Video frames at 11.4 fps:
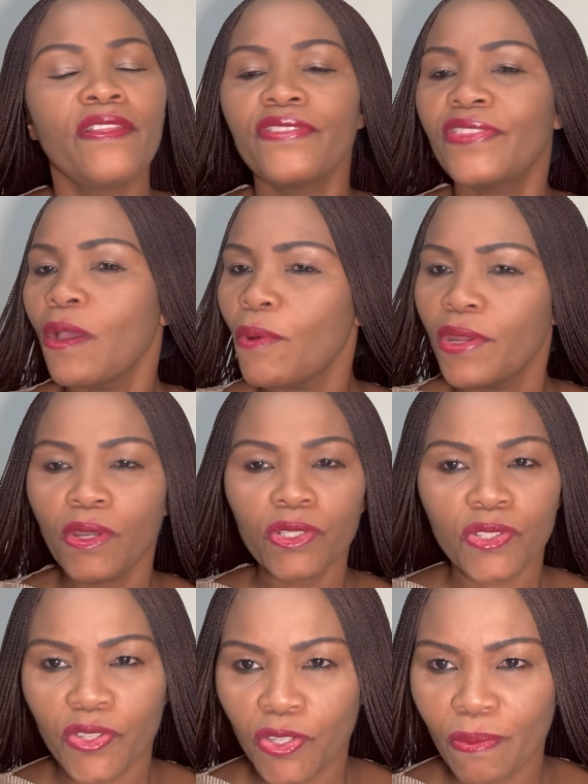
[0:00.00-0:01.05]
there were no
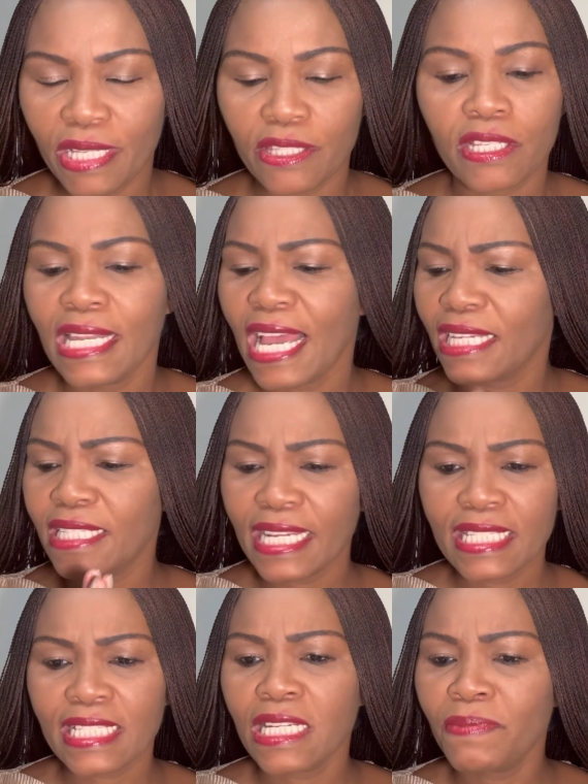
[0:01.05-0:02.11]
documents like
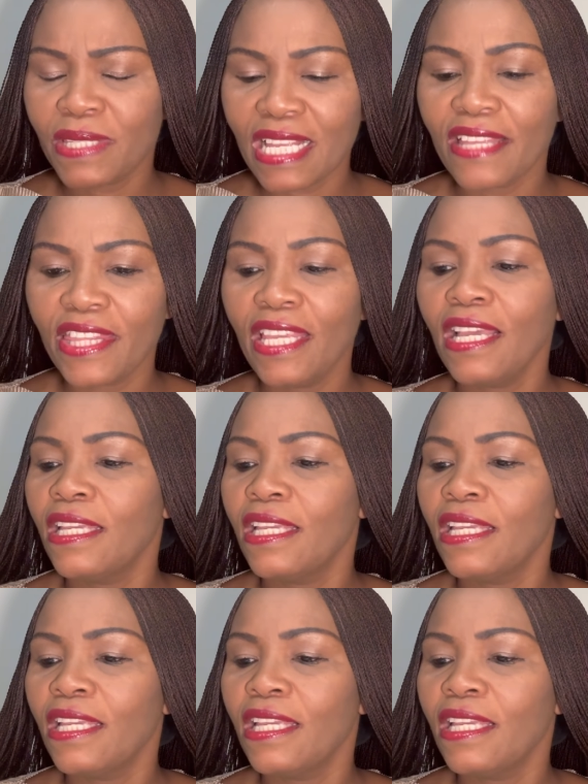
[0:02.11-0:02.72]
transcripts, nothing.